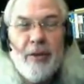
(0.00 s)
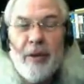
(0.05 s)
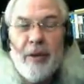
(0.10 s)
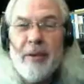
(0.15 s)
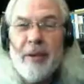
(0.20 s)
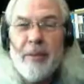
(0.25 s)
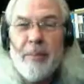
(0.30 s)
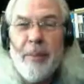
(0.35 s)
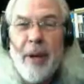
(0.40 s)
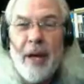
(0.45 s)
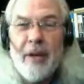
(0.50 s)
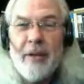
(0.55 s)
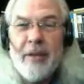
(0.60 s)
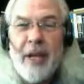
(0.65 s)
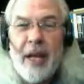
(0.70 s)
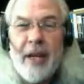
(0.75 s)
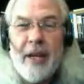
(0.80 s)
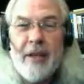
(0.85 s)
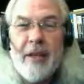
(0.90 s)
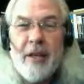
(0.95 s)
so it's about
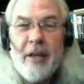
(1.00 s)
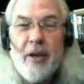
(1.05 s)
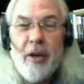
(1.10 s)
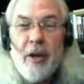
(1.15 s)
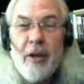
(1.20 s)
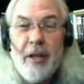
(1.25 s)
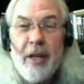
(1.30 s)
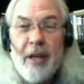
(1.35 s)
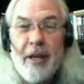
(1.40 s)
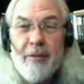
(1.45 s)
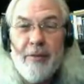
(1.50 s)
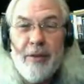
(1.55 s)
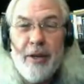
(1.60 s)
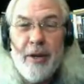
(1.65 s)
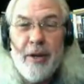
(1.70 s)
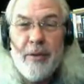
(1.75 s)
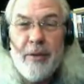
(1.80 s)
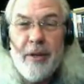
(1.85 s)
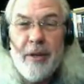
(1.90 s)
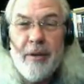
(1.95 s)
taking the Goethean
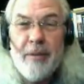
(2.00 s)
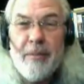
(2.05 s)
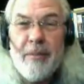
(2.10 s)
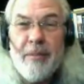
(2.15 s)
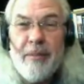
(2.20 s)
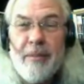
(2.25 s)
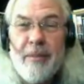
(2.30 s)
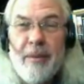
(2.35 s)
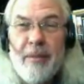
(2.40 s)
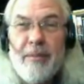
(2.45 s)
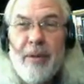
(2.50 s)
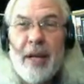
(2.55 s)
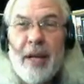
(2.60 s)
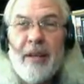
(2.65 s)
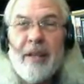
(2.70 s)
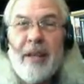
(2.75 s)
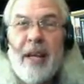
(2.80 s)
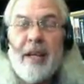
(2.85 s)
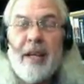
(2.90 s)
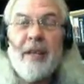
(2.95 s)
view.
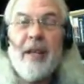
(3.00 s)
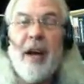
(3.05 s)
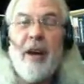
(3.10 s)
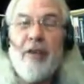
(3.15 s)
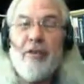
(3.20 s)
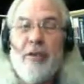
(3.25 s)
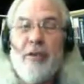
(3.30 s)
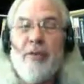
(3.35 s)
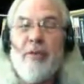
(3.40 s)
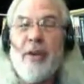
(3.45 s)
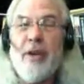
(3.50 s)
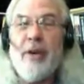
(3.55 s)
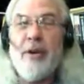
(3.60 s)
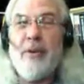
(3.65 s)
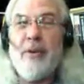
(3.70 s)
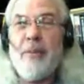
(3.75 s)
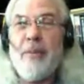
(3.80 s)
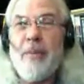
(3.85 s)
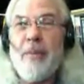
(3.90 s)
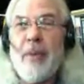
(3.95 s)
Take a larger
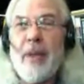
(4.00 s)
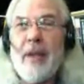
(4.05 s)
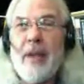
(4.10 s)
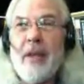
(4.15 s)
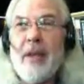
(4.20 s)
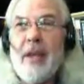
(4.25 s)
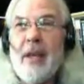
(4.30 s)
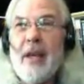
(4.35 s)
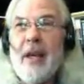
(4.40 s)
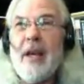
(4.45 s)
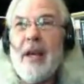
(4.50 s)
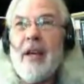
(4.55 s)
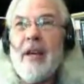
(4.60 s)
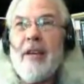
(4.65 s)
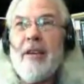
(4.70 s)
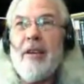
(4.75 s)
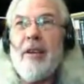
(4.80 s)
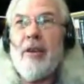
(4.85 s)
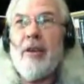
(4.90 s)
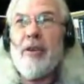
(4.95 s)
view.
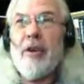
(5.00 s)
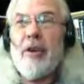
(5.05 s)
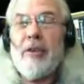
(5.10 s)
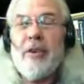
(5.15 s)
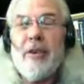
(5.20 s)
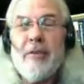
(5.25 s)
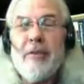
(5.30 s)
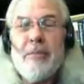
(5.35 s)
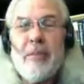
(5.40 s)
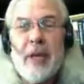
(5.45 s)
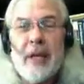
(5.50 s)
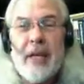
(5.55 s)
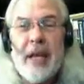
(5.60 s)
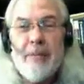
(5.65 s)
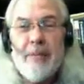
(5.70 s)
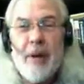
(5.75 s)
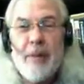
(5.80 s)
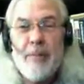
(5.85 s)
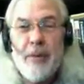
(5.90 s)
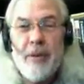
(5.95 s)
Goethe, he
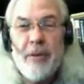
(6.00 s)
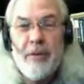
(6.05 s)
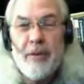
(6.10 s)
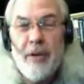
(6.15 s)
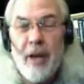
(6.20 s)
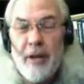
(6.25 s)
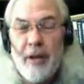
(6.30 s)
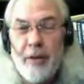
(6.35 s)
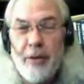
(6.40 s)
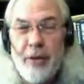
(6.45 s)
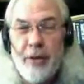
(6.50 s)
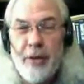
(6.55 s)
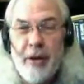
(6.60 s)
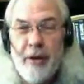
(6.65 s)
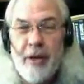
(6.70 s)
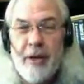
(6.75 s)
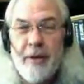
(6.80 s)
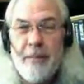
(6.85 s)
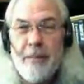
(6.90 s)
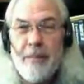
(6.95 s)
came up with his color
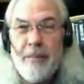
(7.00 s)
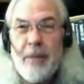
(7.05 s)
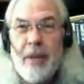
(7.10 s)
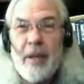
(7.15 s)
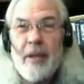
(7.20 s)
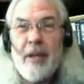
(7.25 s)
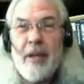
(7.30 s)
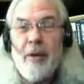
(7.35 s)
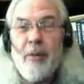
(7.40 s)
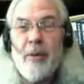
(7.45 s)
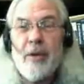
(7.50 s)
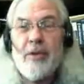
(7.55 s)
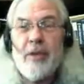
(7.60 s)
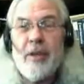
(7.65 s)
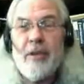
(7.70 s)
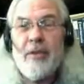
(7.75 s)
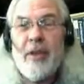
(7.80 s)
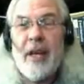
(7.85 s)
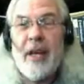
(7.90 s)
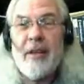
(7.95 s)
theory, which
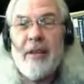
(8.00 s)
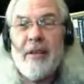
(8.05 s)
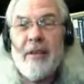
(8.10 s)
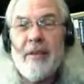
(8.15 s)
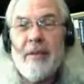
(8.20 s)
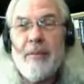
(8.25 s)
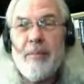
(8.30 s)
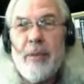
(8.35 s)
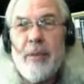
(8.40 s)
is that